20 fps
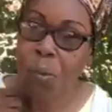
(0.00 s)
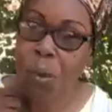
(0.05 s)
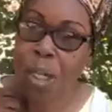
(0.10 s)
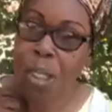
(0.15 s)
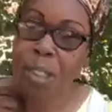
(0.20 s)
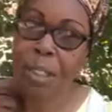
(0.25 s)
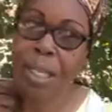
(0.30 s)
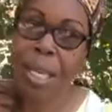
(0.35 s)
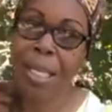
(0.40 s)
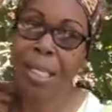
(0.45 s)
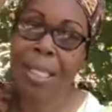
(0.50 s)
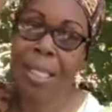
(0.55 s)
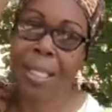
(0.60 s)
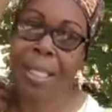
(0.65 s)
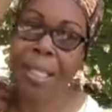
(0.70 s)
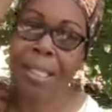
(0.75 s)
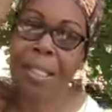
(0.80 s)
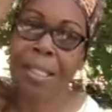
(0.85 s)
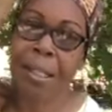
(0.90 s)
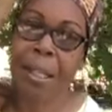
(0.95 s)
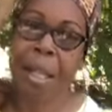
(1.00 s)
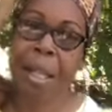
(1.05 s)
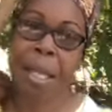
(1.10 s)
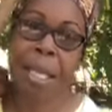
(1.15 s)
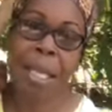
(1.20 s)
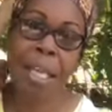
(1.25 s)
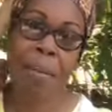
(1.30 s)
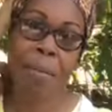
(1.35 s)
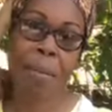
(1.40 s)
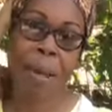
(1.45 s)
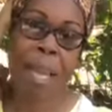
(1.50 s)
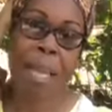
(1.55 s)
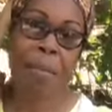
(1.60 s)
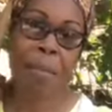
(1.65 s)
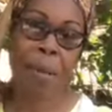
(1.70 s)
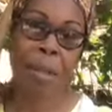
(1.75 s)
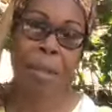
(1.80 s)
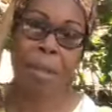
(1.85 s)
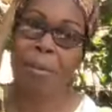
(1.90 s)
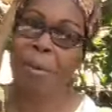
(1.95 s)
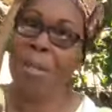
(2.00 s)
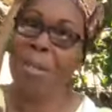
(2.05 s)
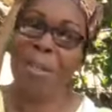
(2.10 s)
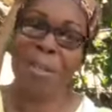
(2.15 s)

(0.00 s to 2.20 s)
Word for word: well, Satan, he made me do it.